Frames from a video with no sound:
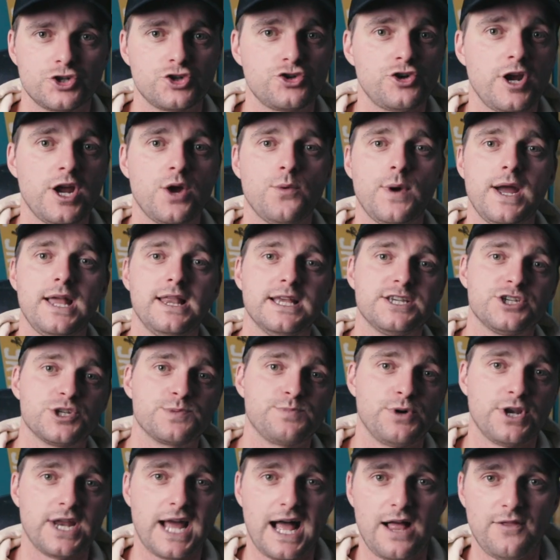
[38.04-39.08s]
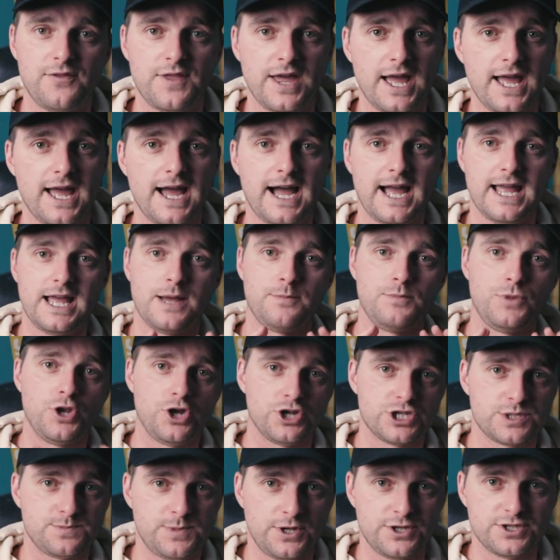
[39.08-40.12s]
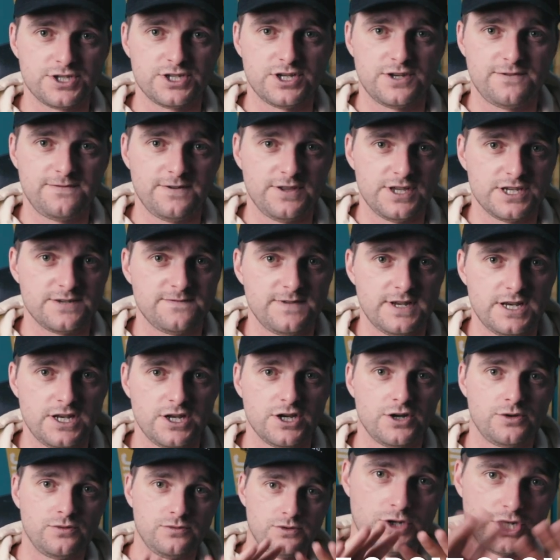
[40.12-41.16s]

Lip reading: straight away, let's just put it out there, I am not sponsored for this video.